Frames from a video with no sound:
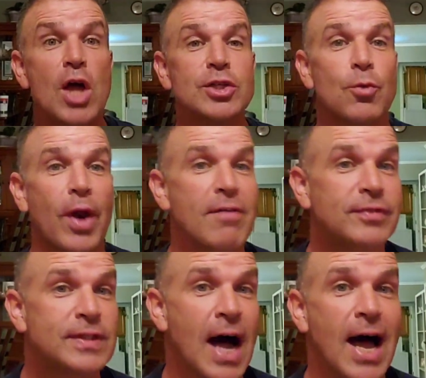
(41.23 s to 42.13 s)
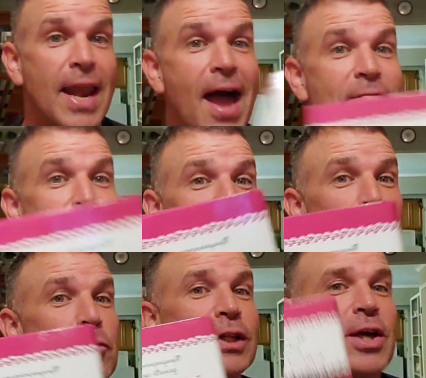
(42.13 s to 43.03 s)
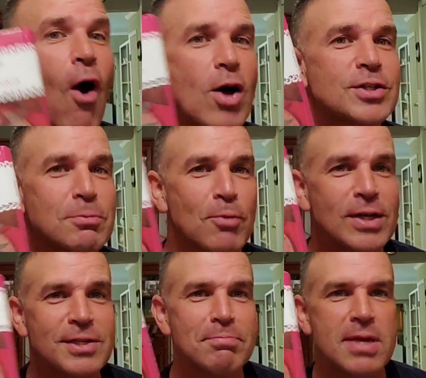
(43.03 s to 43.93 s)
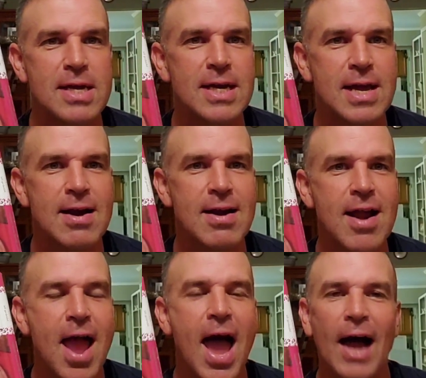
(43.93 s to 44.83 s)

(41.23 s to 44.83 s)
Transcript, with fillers: So what I've done, I've picked a really awesome recipe in here.